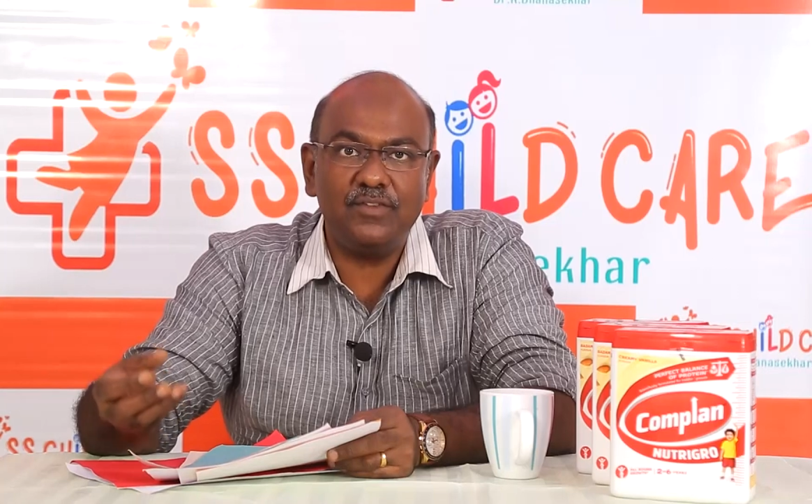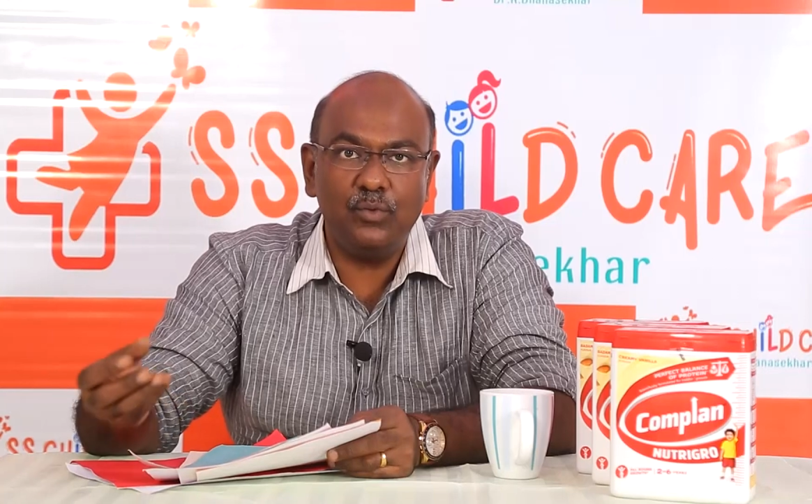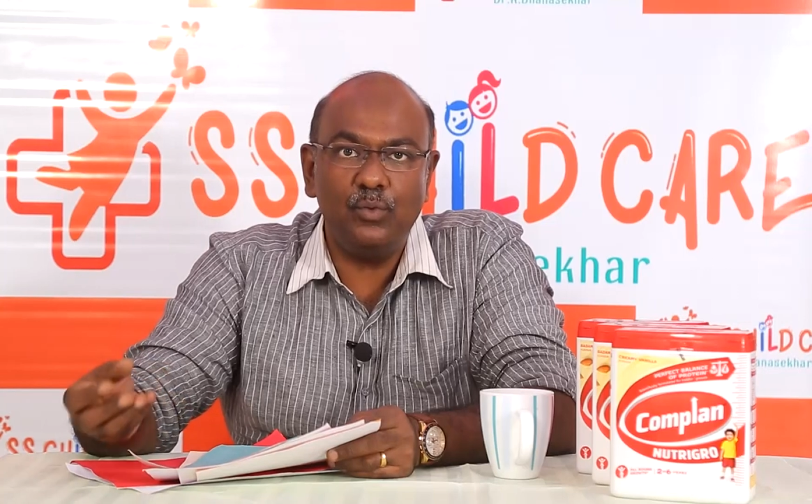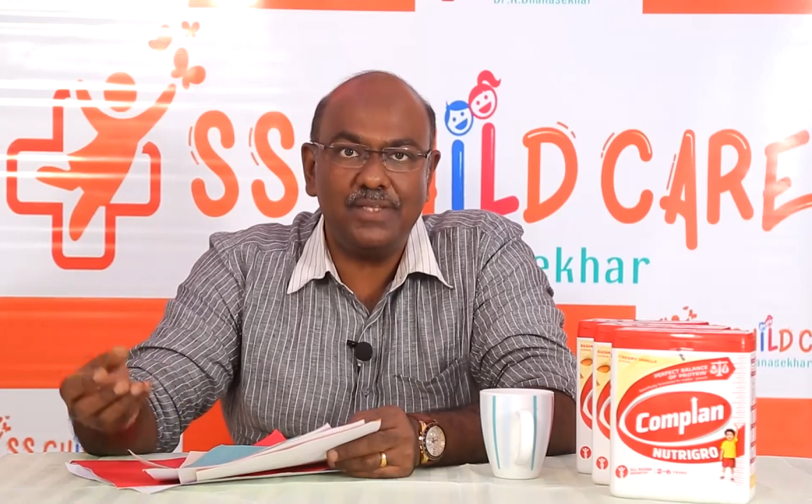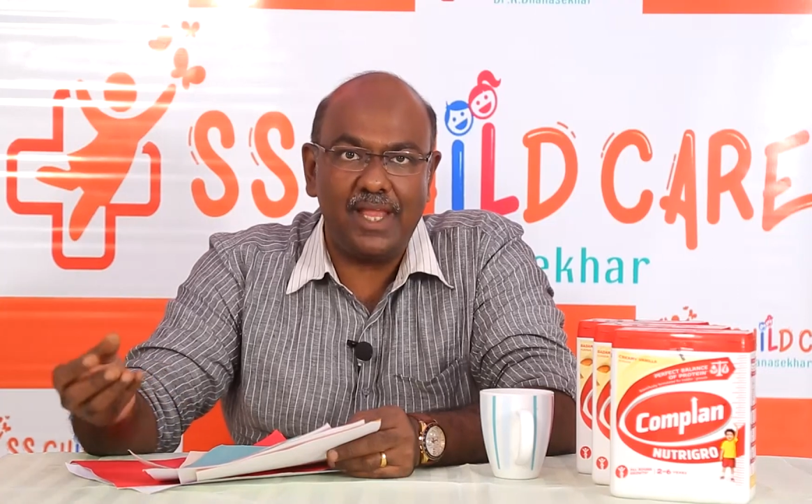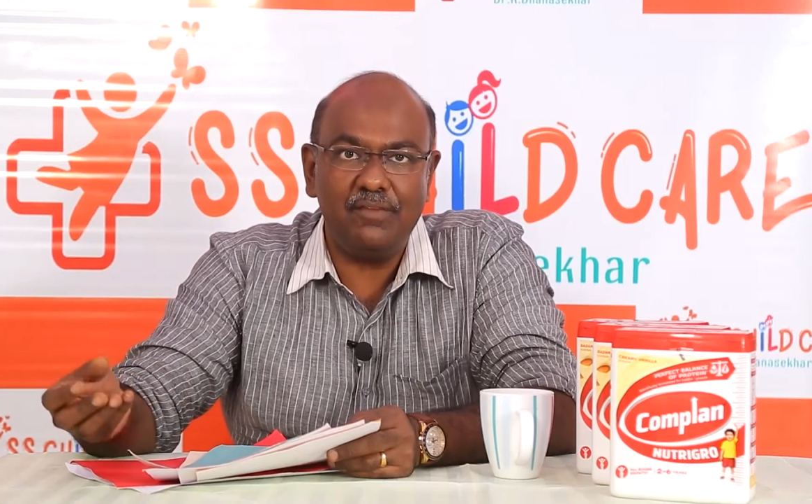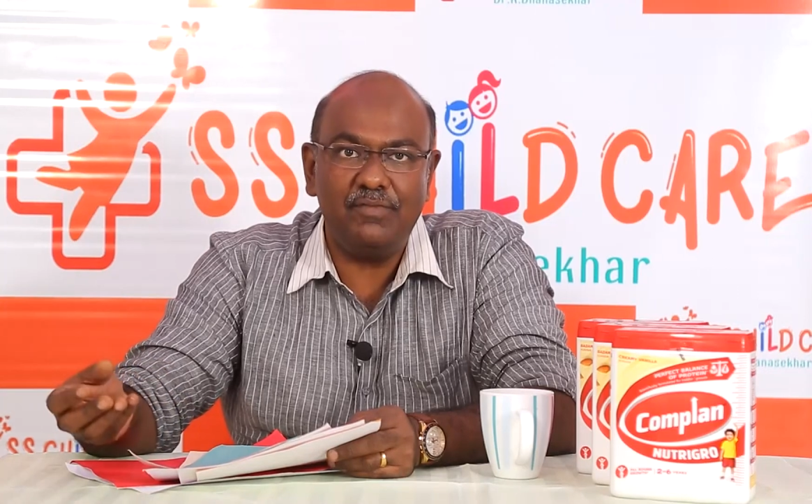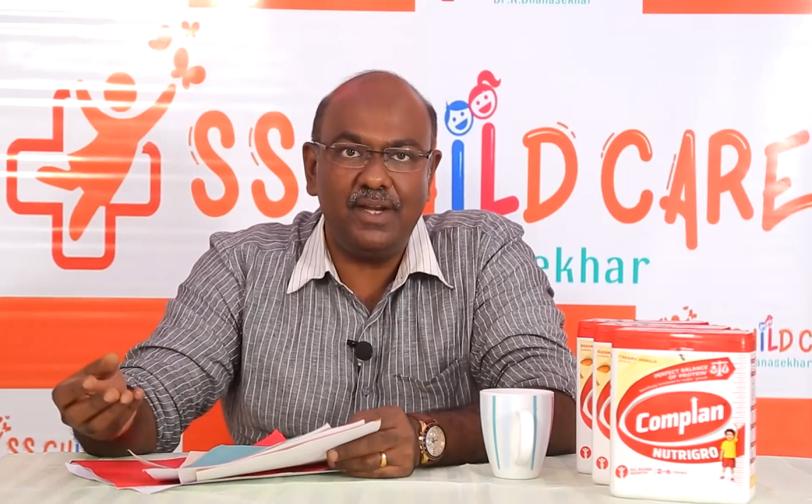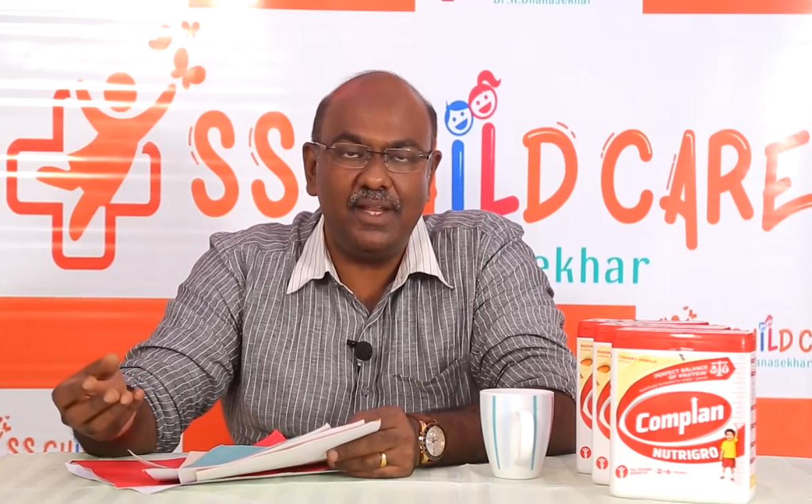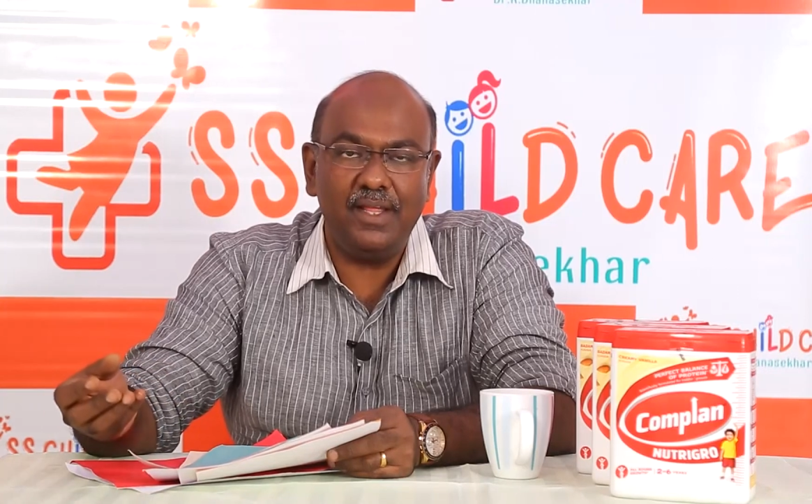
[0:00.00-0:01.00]
stools
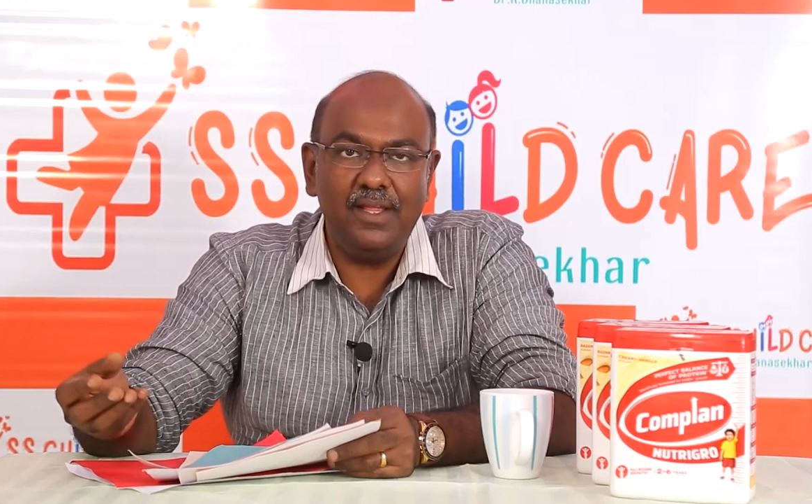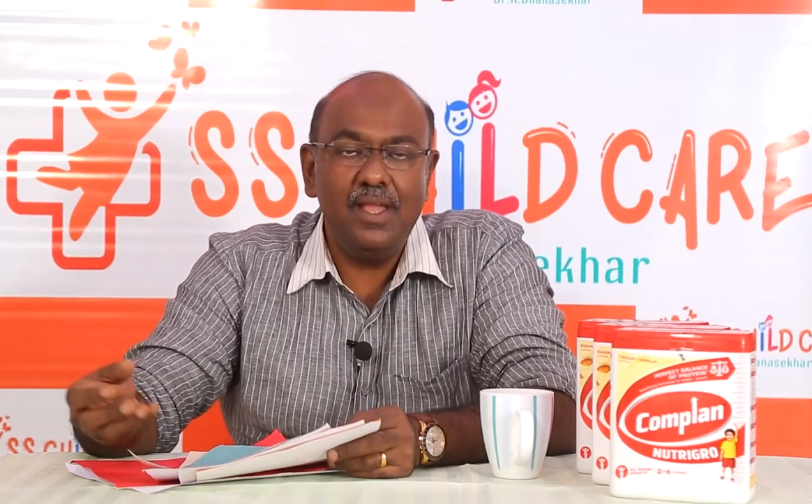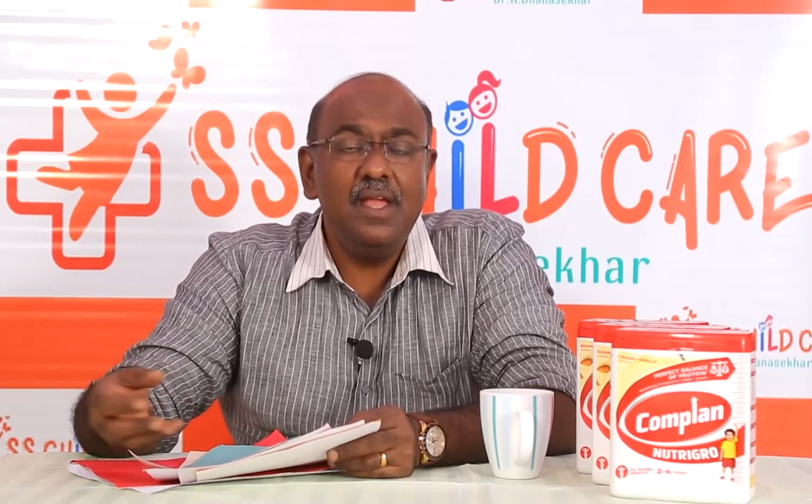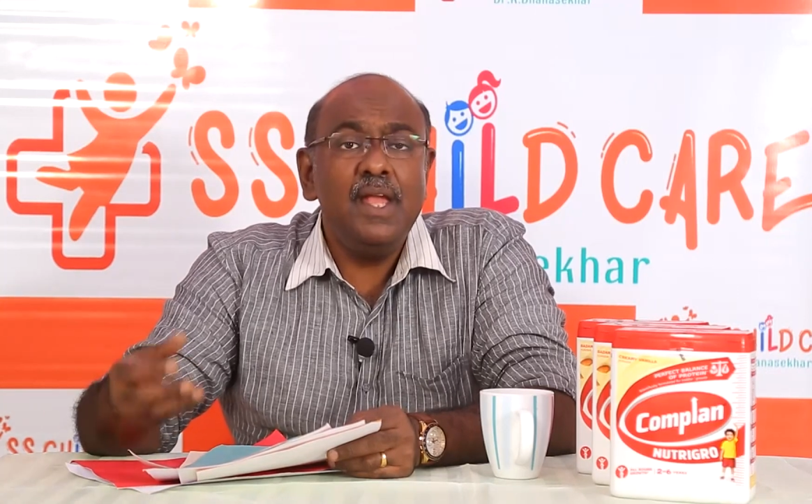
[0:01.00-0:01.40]
every day